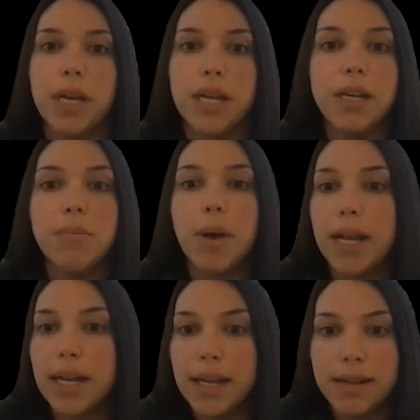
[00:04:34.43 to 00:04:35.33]

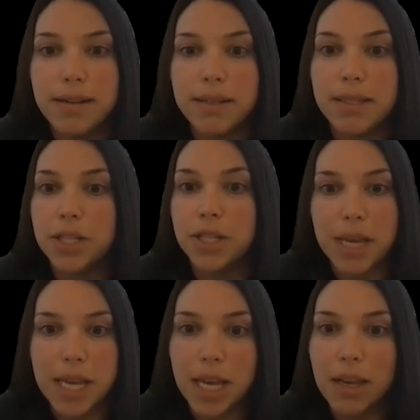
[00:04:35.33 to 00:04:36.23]
independent decision
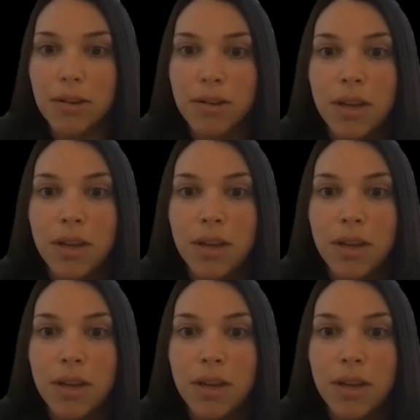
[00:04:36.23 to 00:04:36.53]
making.